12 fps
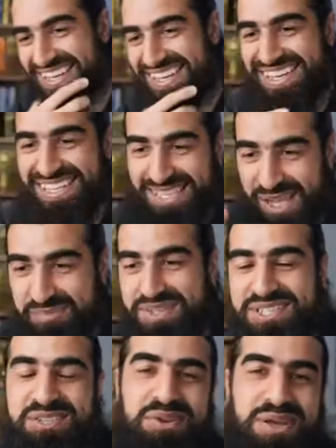It's happening
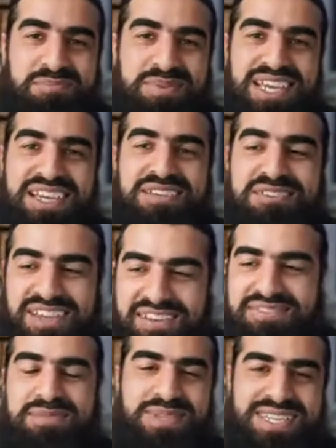to you, and Pierre. You laughed
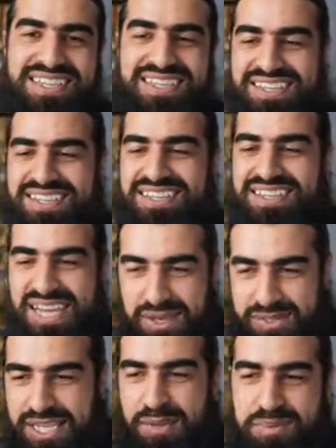at me. Now it's
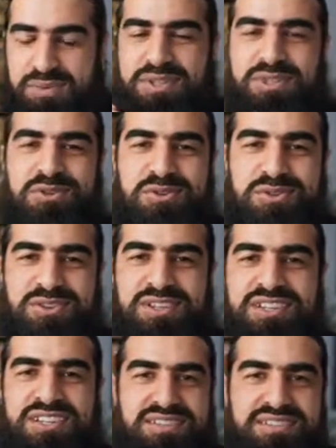happening with you.
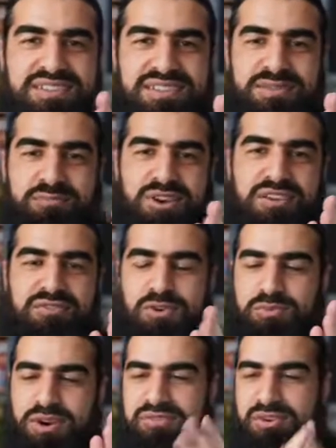Bravo,
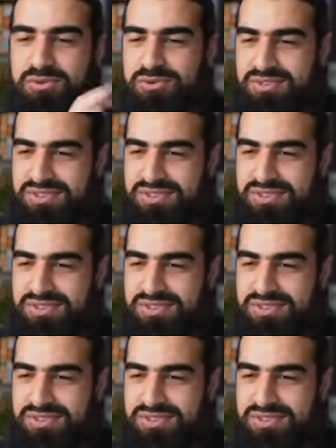bravo.